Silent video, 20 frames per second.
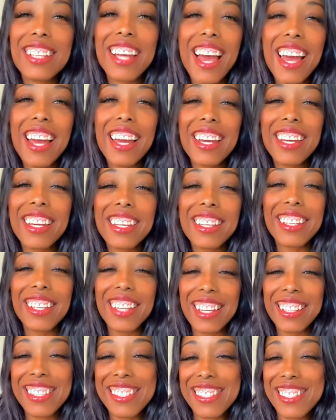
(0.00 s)

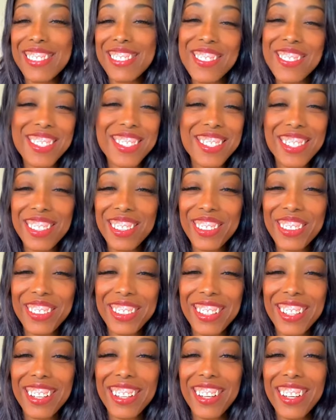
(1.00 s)
Yay! Yes, you
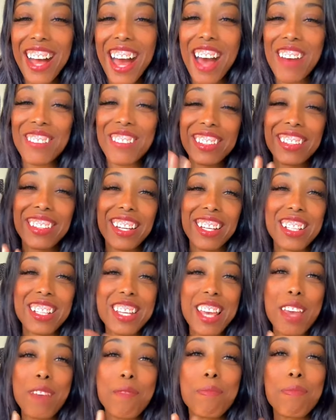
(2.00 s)
do, girl. Have a
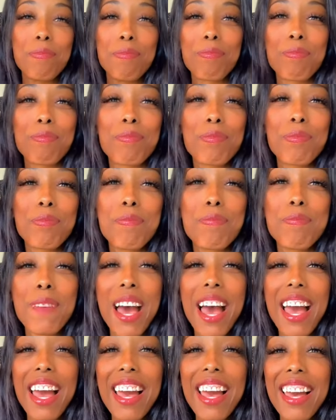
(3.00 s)
great day.
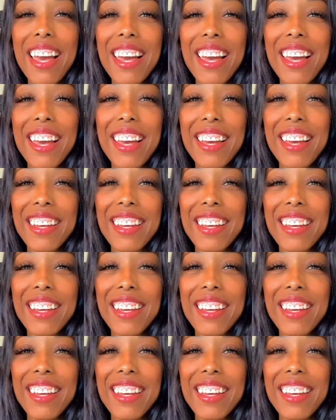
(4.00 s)
Bye.